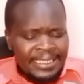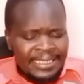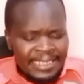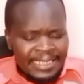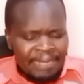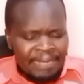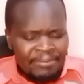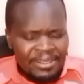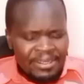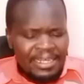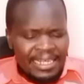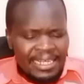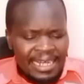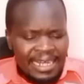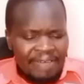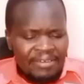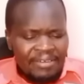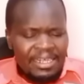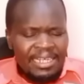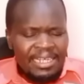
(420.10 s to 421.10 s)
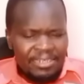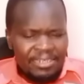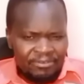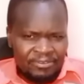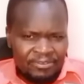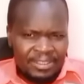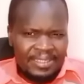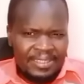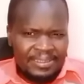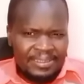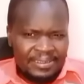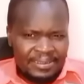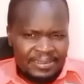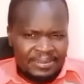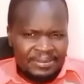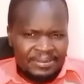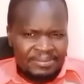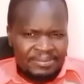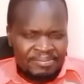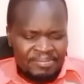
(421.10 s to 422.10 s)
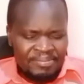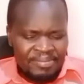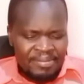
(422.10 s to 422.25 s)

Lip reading: is something Rigathi really fears.